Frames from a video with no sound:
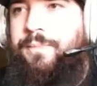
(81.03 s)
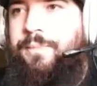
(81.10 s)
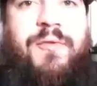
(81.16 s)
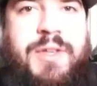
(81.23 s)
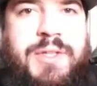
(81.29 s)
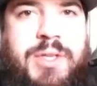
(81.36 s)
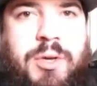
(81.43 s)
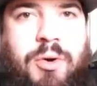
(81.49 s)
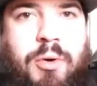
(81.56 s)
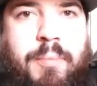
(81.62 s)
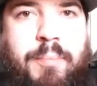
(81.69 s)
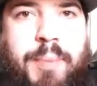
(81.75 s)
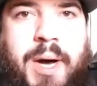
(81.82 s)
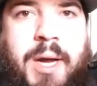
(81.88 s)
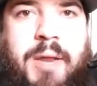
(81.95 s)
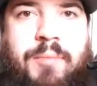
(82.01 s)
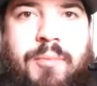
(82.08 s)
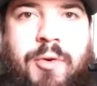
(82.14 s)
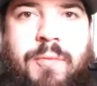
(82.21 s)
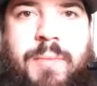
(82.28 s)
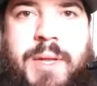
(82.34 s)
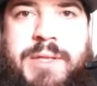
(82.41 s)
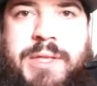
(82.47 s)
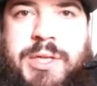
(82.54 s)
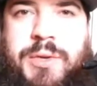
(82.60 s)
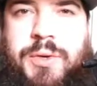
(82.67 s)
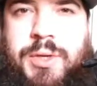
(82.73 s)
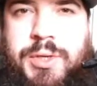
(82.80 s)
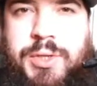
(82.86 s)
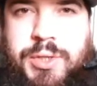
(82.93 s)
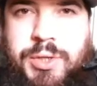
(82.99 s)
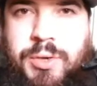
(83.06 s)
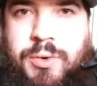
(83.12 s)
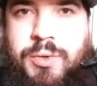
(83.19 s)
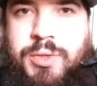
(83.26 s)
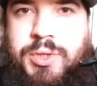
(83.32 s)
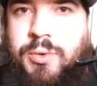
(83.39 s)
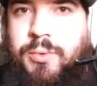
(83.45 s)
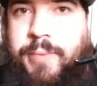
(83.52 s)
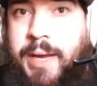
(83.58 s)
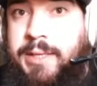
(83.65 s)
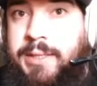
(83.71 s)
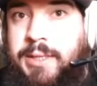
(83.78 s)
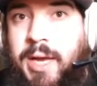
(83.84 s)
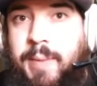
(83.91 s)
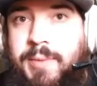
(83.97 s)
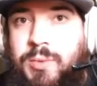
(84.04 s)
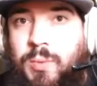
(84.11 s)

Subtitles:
Physical body movements that you can do to waste time as